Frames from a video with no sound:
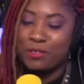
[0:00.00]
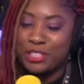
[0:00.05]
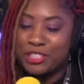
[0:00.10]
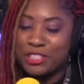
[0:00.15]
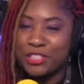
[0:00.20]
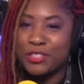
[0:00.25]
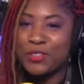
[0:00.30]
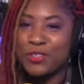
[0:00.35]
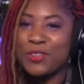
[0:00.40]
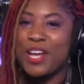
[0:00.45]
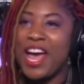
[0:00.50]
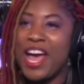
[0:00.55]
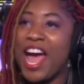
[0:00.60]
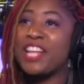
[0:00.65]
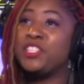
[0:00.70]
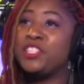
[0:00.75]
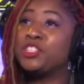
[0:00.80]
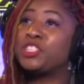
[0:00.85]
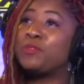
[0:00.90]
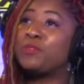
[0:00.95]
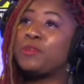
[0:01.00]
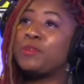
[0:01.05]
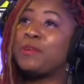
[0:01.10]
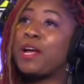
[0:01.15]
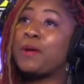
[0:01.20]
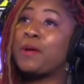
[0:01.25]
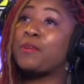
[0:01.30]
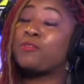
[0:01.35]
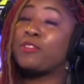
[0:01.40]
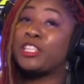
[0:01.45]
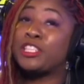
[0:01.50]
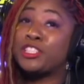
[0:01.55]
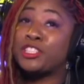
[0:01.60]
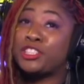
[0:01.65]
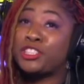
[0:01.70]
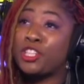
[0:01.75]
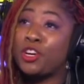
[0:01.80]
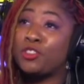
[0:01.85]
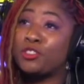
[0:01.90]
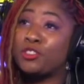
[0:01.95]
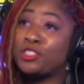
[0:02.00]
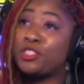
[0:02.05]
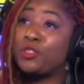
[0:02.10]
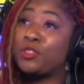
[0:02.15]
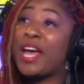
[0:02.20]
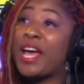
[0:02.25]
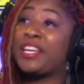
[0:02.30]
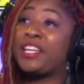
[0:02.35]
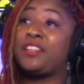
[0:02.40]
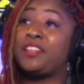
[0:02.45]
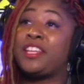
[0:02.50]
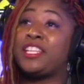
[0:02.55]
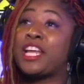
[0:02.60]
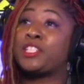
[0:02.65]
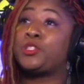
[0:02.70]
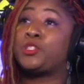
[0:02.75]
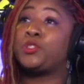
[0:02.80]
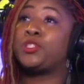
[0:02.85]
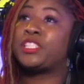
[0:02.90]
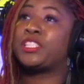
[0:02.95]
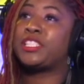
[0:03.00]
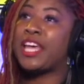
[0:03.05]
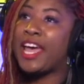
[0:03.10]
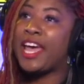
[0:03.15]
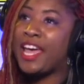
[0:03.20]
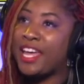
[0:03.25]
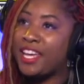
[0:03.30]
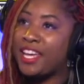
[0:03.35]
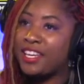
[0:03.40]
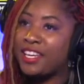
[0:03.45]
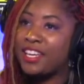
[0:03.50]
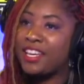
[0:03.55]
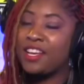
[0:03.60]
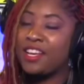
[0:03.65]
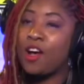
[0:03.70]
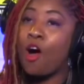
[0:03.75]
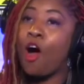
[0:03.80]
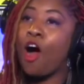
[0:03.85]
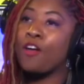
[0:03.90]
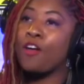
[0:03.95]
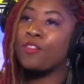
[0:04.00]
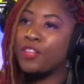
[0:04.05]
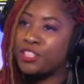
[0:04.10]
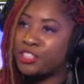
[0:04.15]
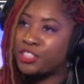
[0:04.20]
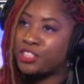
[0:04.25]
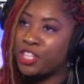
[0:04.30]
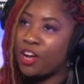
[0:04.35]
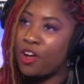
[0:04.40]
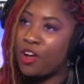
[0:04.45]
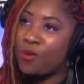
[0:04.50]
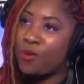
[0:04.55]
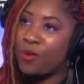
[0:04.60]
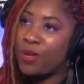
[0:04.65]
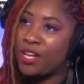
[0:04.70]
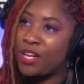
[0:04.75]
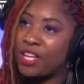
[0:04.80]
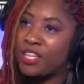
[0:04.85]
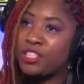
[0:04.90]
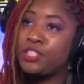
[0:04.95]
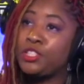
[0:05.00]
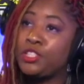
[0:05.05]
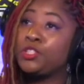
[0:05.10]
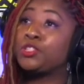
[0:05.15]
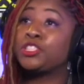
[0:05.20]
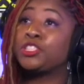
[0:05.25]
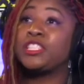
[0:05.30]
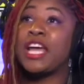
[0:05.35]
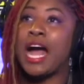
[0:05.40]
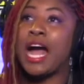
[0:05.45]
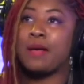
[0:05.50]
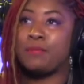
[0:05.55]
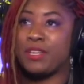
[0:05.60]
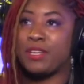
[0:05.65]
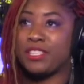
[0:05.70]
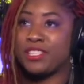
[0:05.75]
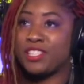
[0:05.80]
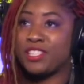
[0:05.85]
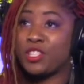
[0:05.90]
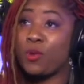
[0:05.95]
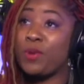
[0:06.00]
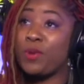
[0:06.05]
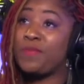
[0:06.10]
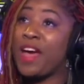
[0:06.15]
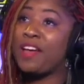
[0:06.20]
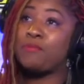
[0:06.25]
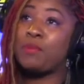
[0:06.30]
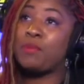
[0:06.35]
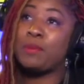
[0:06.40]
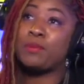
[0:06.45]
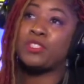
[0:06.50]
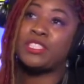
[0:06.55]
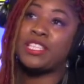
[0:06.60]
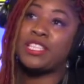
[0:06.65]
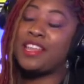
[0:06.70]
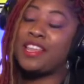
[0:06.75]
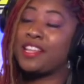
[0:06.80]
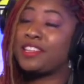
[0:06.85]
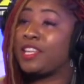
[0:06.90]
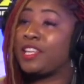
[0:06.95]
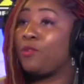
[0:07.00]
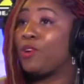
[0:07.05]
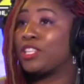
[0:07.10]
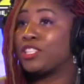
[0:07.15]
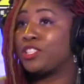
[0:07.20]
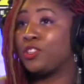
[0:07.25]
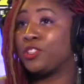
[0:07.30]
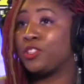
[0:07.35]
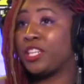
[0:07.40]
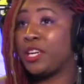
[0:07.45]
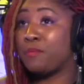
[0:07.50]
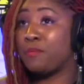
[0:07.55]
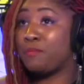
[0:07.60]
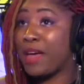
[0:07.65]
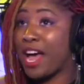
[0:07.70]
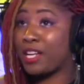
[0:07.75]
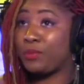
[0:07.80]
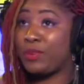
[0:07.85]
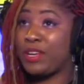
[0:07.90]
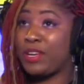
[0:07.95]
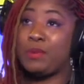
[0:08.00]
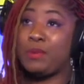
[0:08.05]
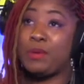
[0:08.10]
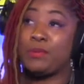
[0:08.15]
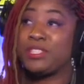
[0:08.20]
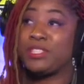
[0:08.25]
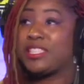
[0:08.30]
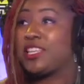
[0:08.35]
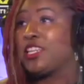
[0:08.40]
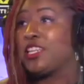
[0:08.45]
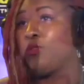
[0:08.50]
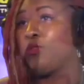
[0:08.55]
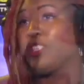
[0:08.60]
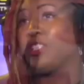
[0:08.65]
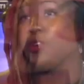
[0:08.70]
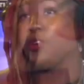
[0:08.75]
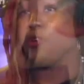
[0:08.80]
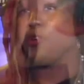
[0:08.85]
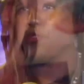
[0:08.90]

we do. And usually when you become a friend of the show too, anything that you say on the show usually happens. So we've had people say that they want to go to Impact. We had people say that they want to go